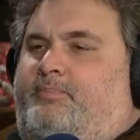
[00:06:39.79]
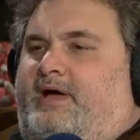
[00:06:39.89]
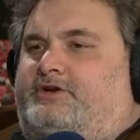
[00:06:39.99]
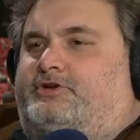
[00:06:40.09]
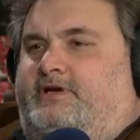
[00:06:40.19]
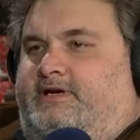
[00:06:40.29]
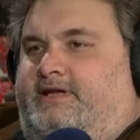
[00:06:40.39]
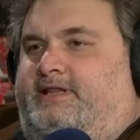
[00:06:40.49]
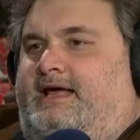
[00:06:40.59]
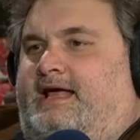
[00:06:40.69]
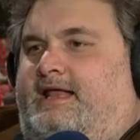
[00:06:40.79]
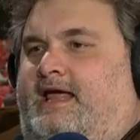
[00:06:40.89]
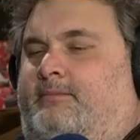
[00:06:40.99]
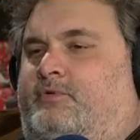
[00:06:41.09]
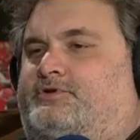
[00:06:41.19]
with Pesci in that and,
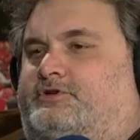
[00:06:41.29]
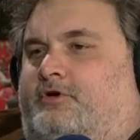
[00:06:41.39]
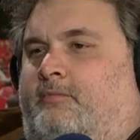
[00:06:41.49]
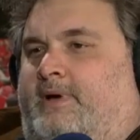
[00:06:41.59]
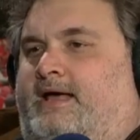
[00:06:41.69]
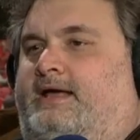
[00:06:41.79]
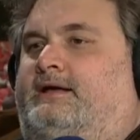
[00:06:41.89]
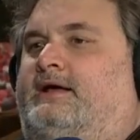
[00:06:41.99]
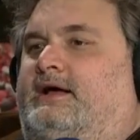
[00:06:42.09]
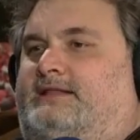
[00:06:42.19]
and Marisa Tomei?